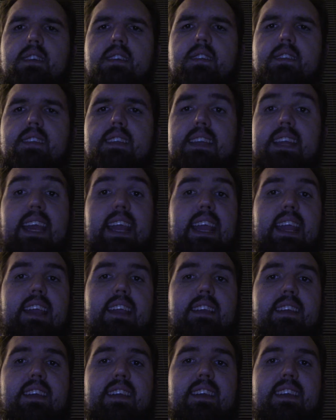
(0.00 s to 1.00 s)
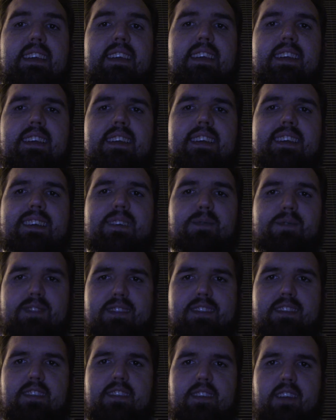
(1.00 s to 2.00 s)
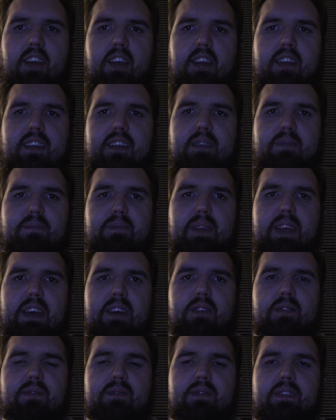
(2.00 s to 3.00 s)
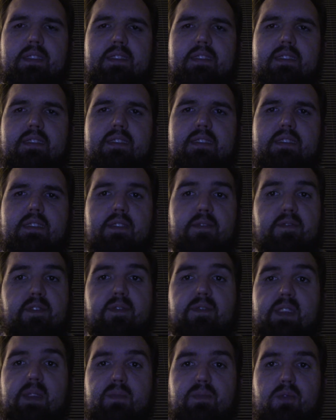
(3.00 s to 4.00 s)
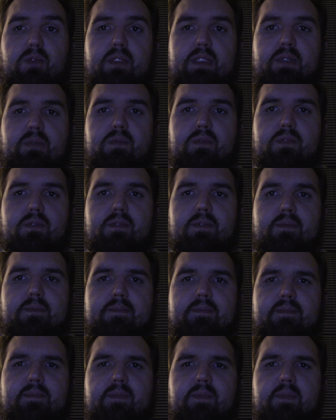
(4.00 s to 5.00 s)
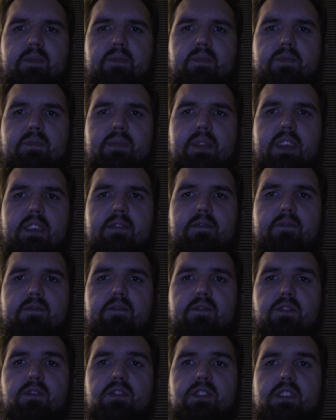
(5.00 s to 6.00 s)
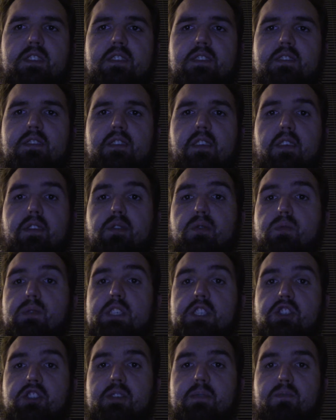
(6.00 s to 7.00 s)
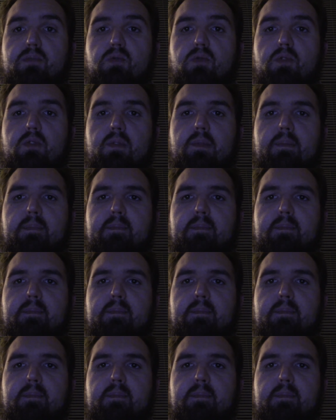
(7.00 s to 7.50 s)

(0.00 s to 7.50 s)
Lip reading: Today, I wanted to talk about the 50-point rule versus the 3-ship rule.